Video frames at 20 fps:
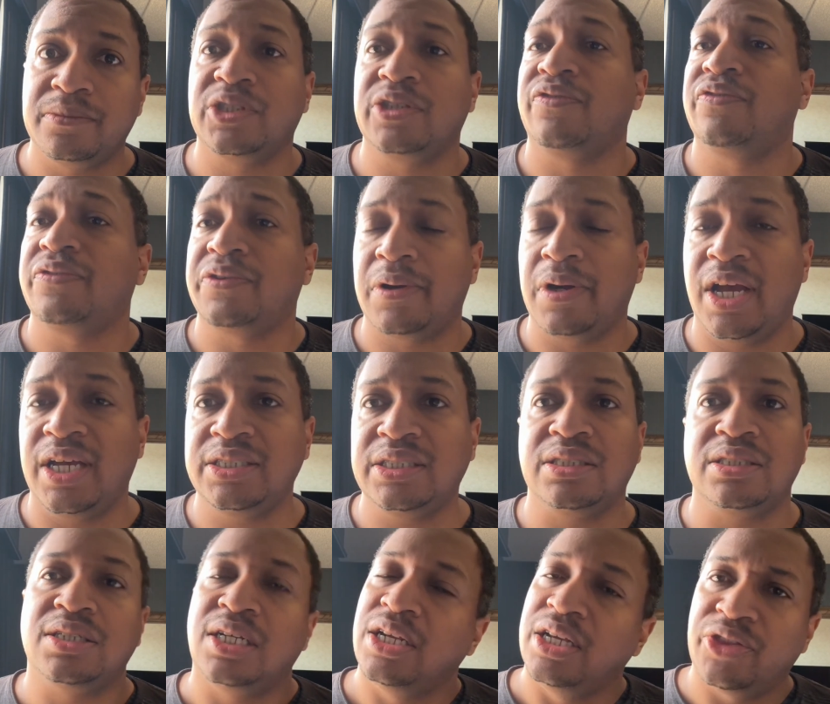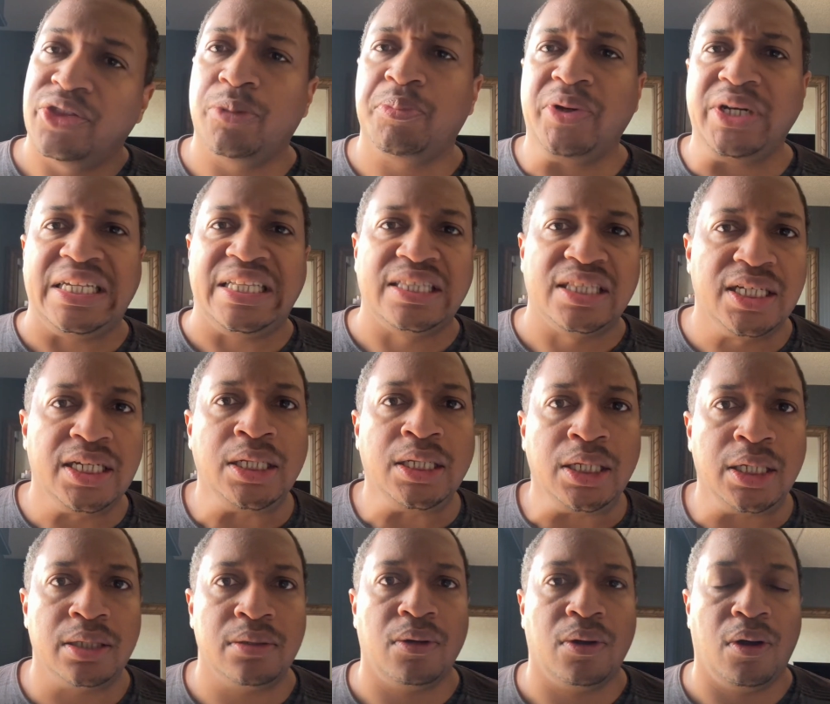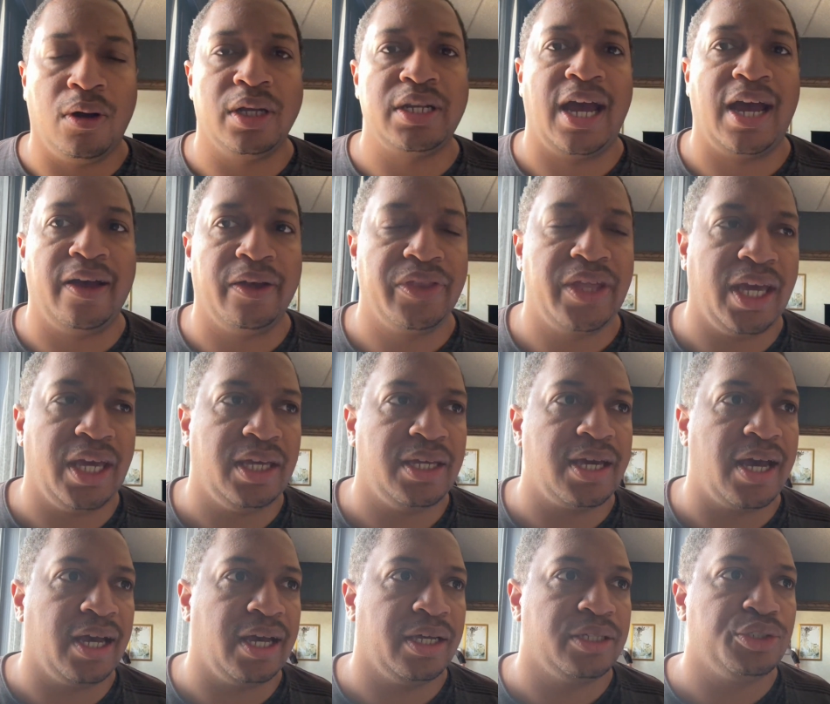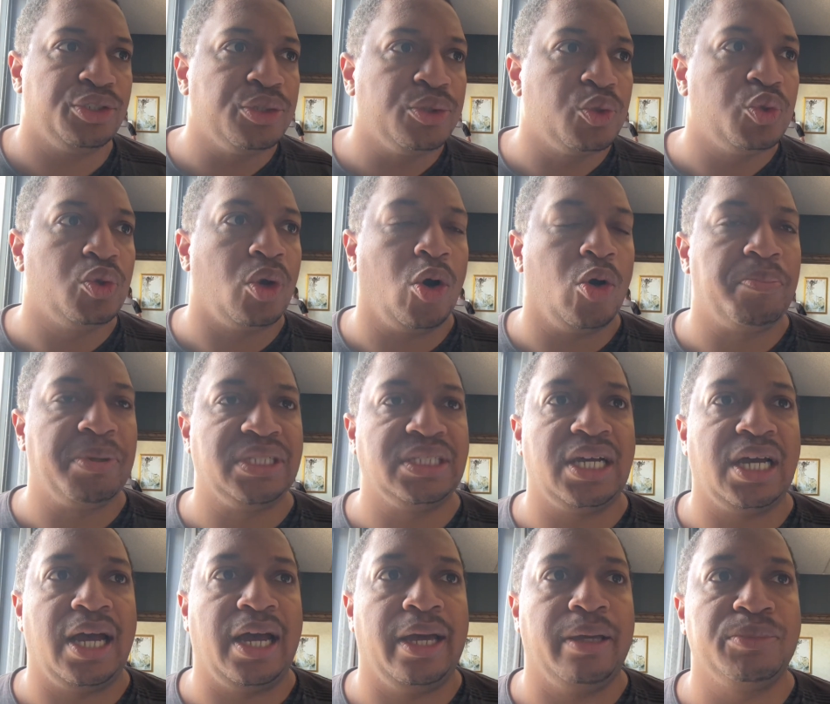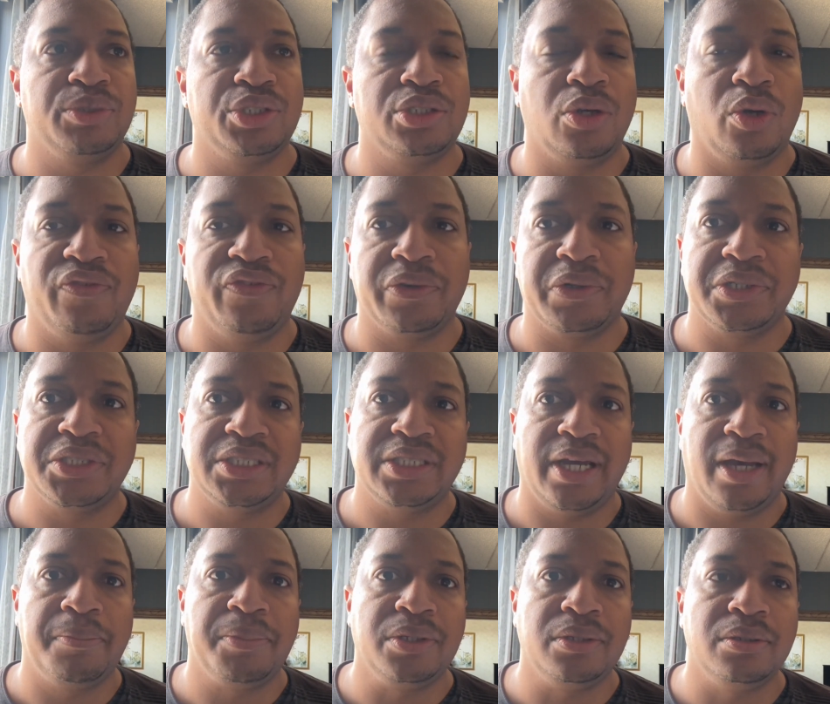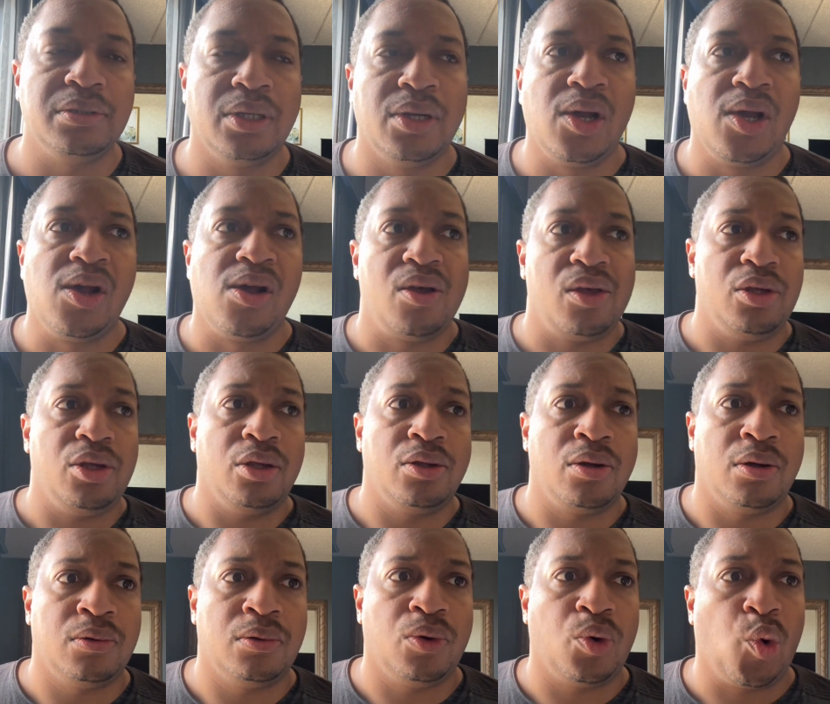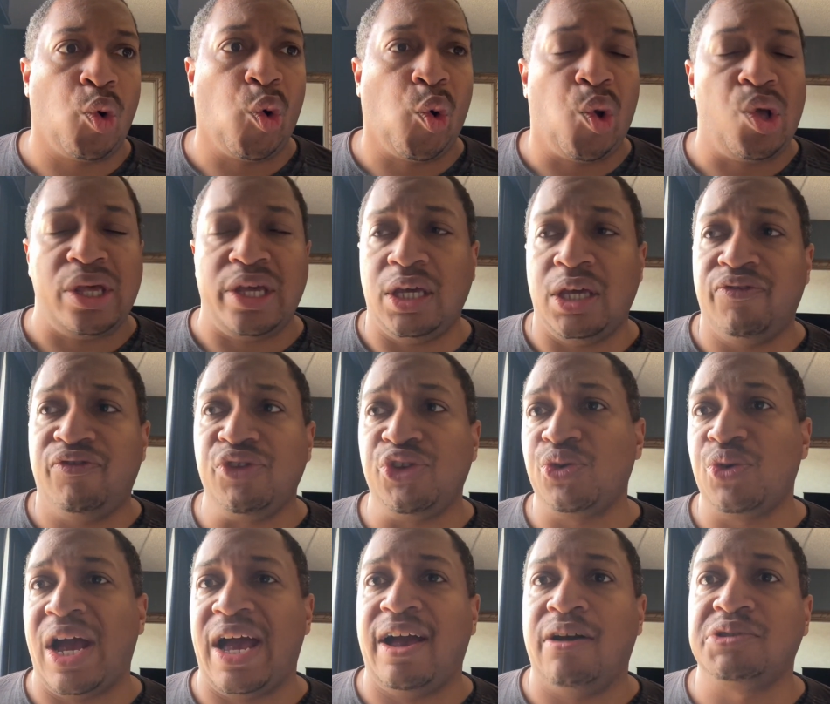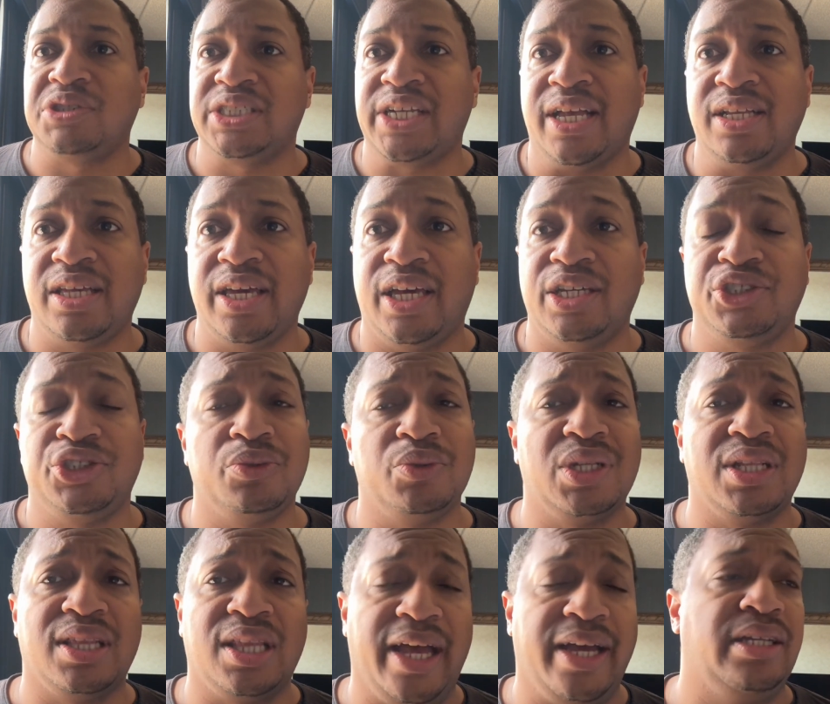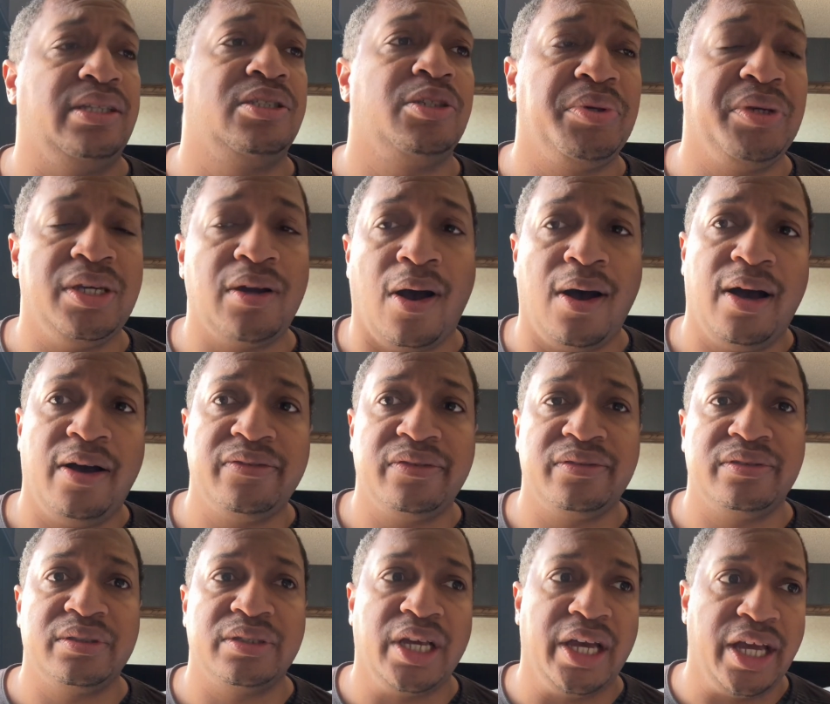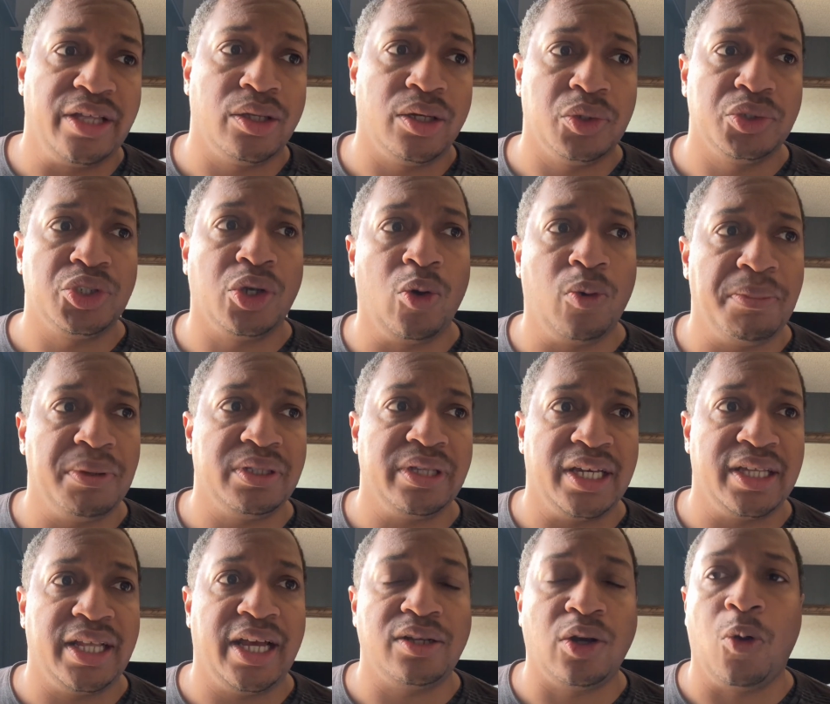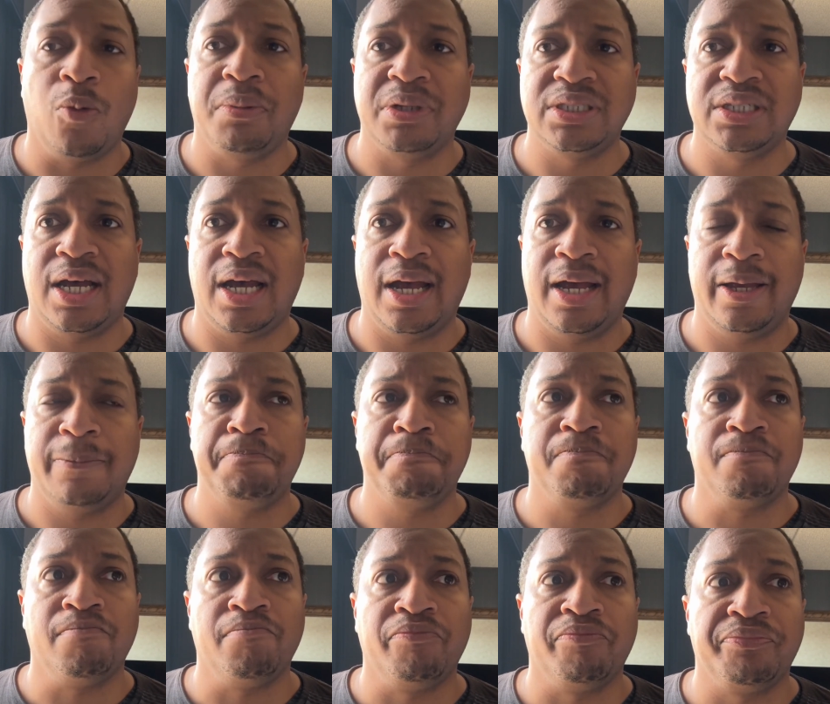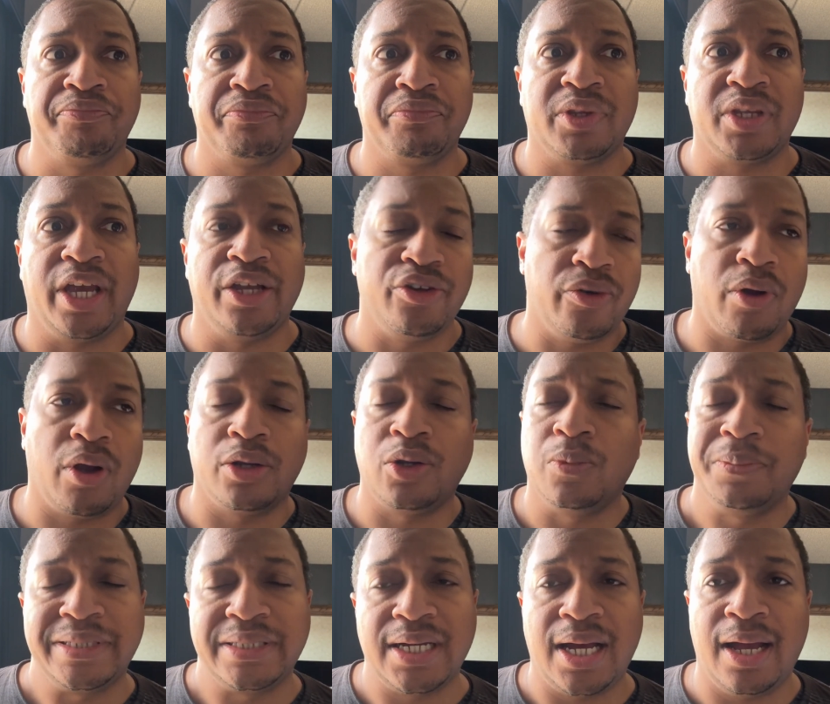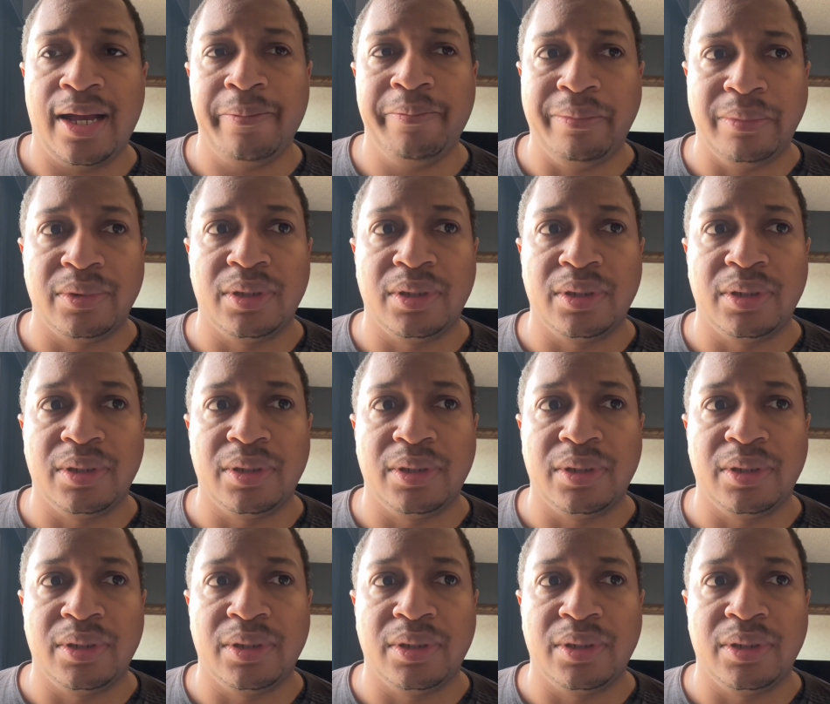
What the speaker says: for us, they're pretty lenient on how they do open time. So for example, you know, if you have set days you would like to be off and those open and that open time and you're on open time,